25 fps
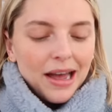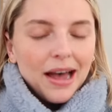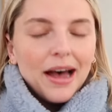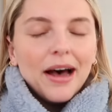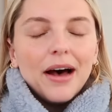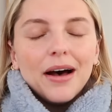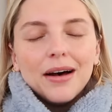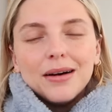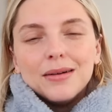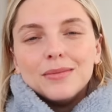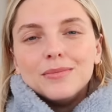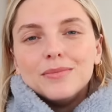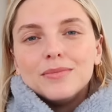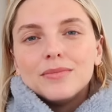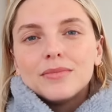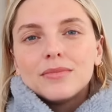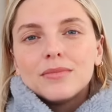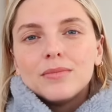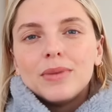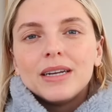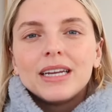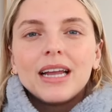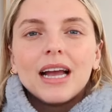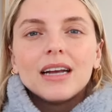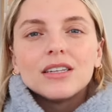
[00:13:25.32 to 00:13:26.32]

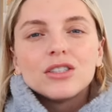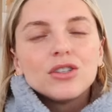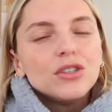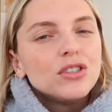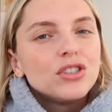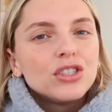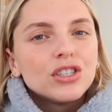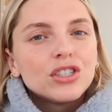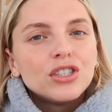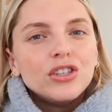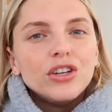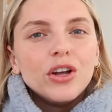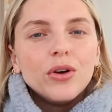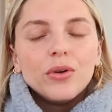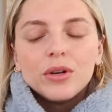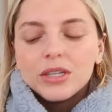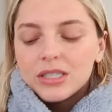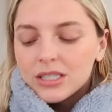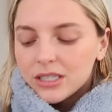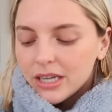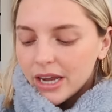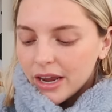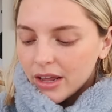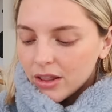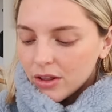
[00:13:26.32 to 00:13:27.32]
But yeah, so it's just
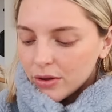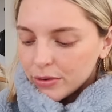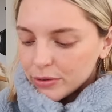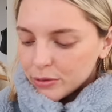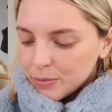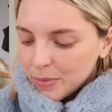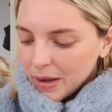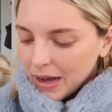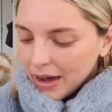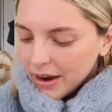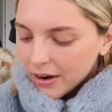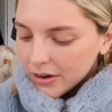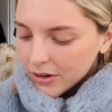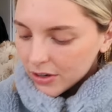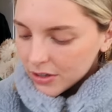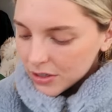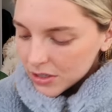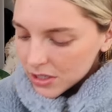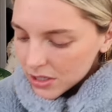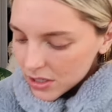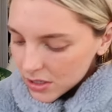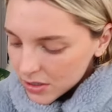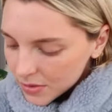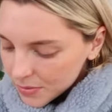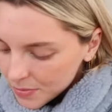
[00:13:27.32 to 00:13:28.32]
noticing those
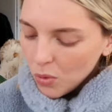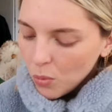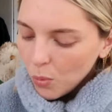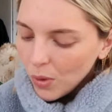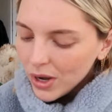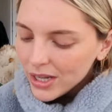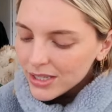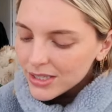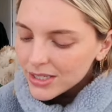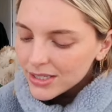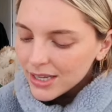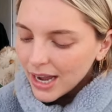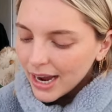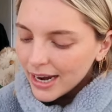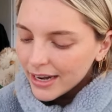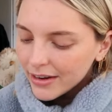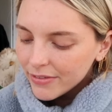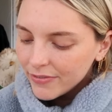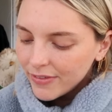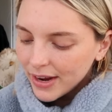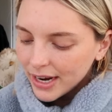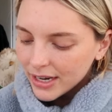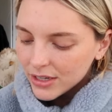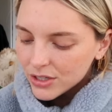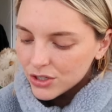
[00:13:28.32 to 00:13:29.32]
patterns. What side
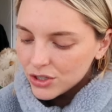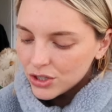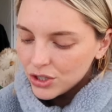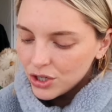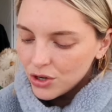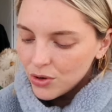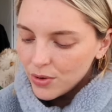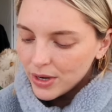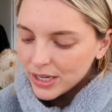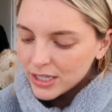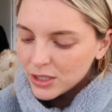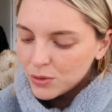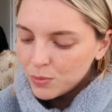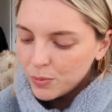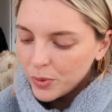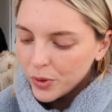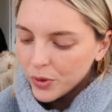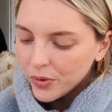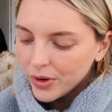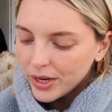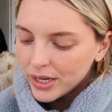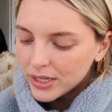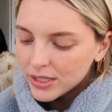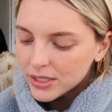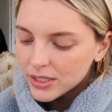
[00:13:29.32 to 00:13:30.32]
effects do you
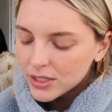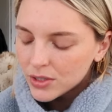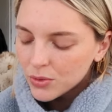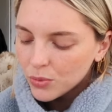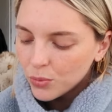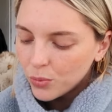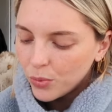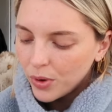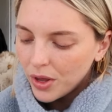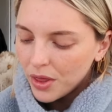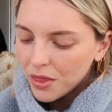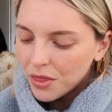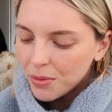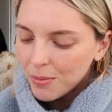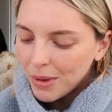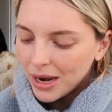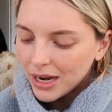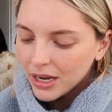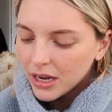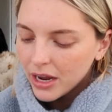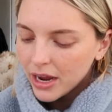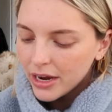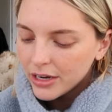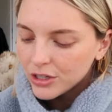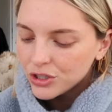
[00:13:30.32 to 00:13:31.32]
experience with
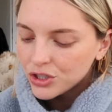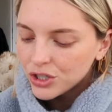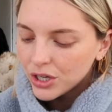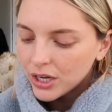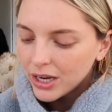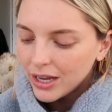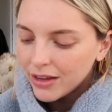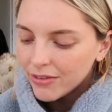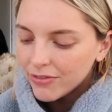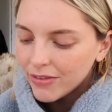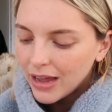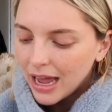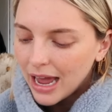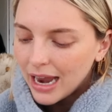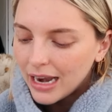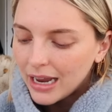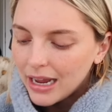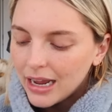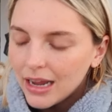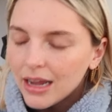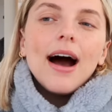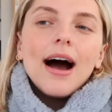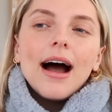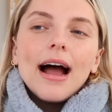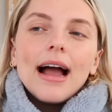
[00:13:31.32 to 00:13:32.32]
medication, if
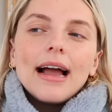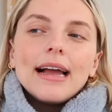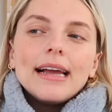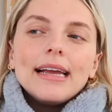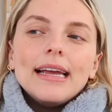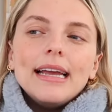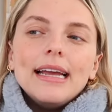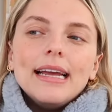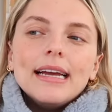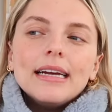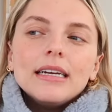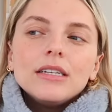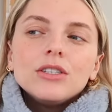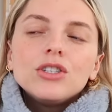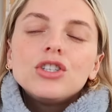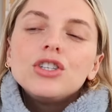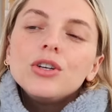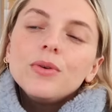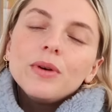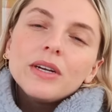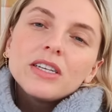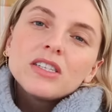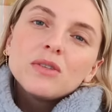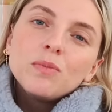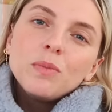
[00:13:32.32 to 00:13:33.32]
any? I
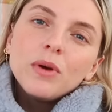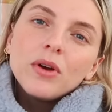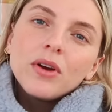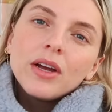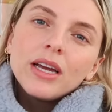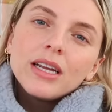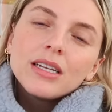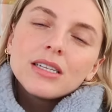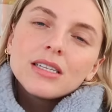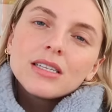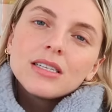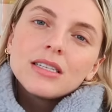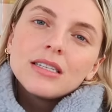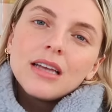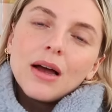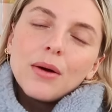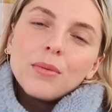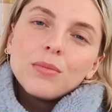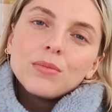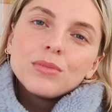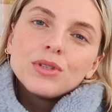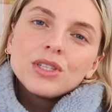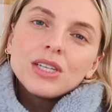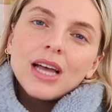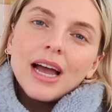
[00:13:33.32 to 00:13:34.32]
do experience
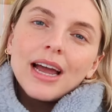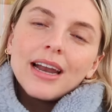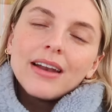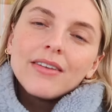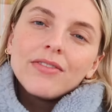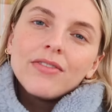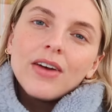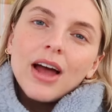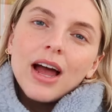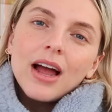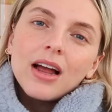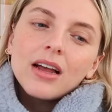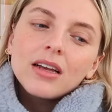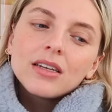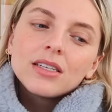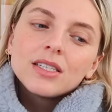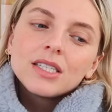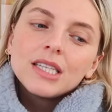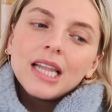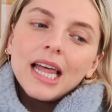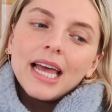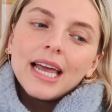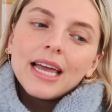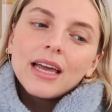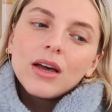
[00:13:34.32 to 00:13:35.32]
some side
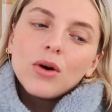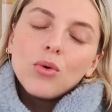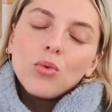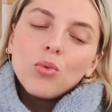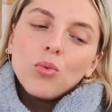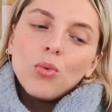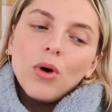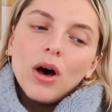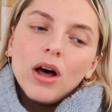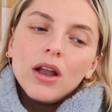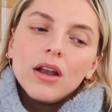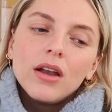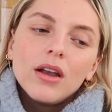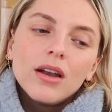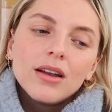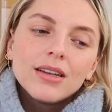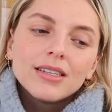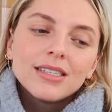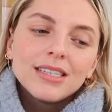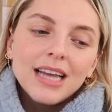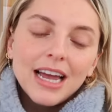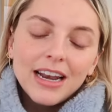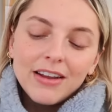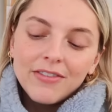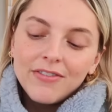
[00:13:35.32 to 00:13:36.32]
effects. Like one
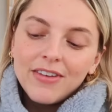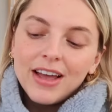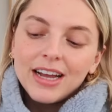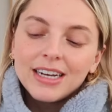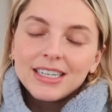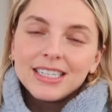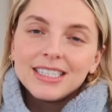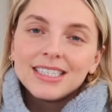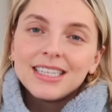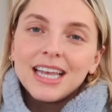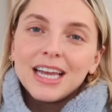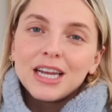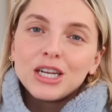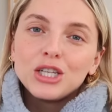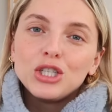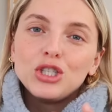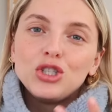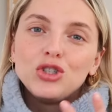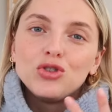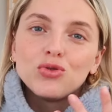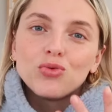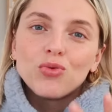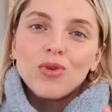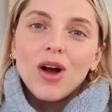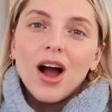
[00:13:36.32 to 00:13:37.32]
side effect is like
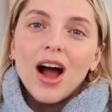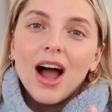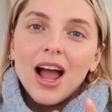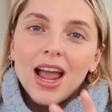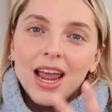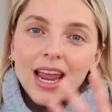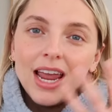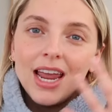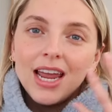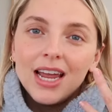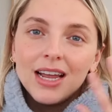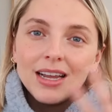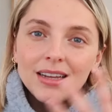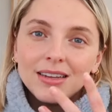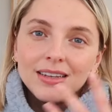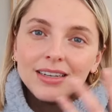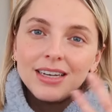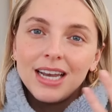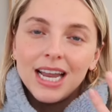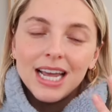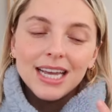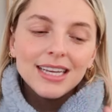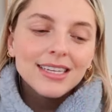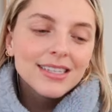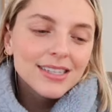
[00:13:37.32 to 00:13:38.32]

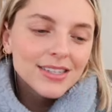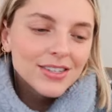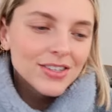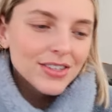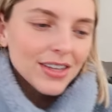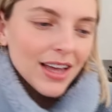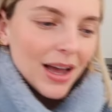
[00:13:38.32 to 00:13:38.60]
dryness.